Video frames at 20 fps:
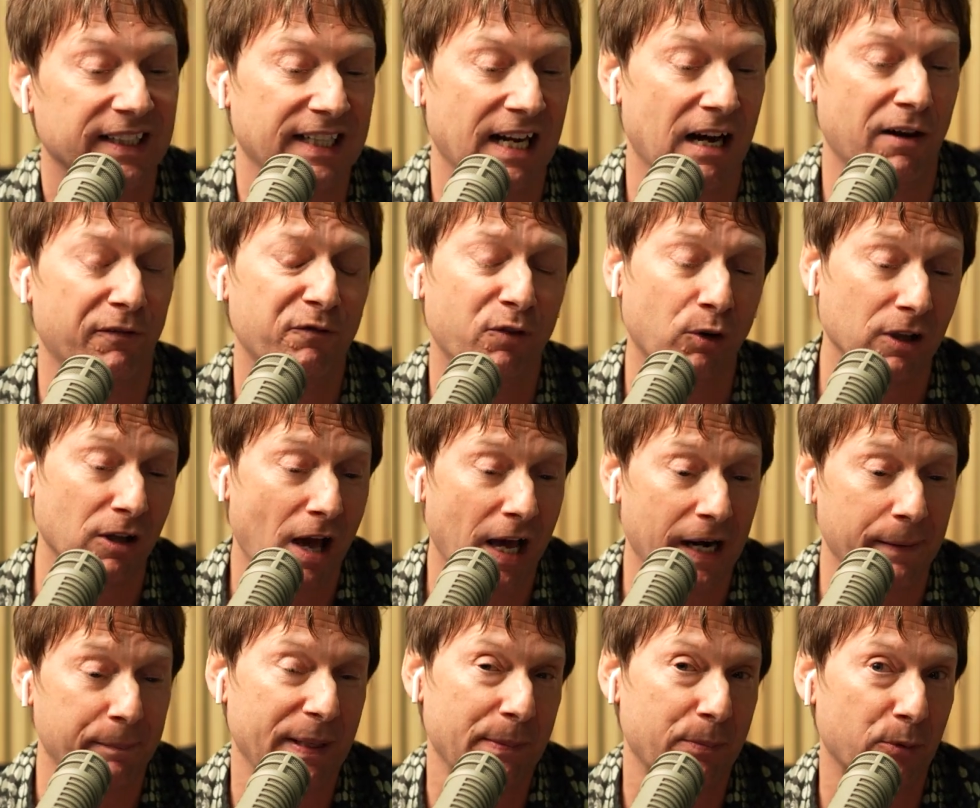Now, for a
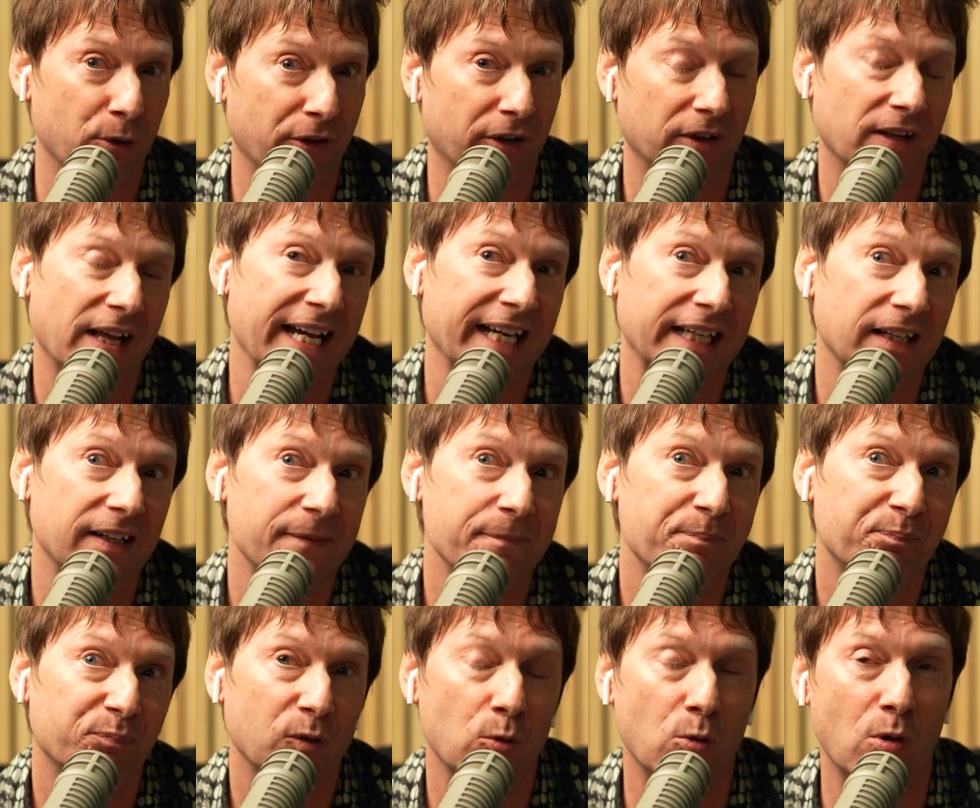lot of people, they're like,
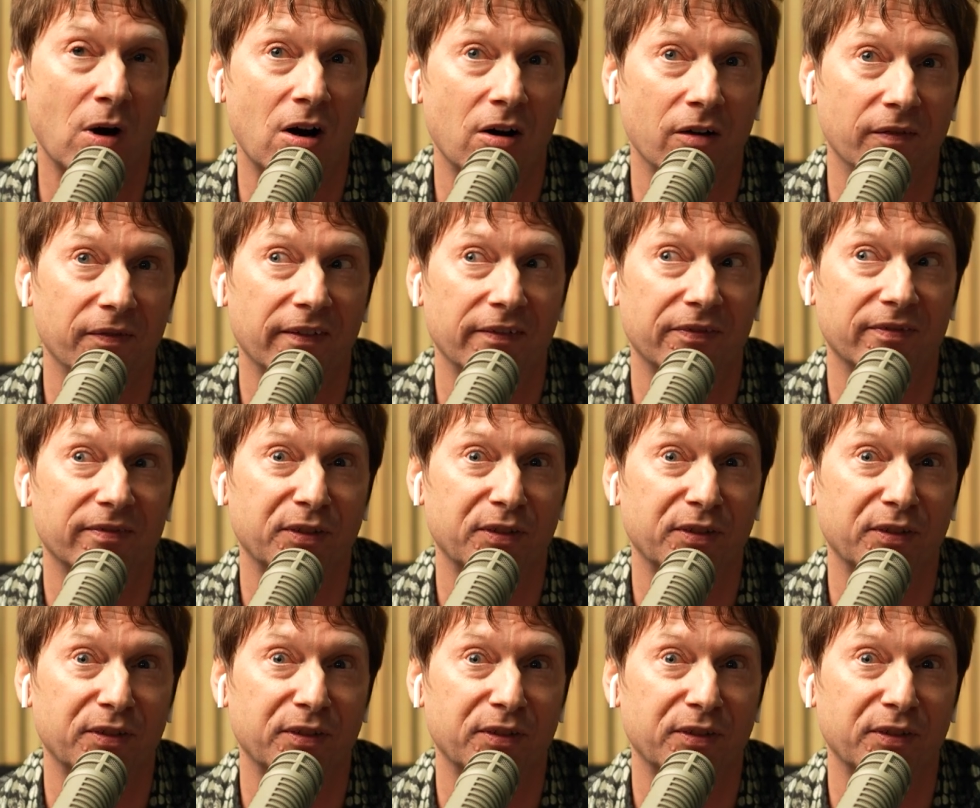well,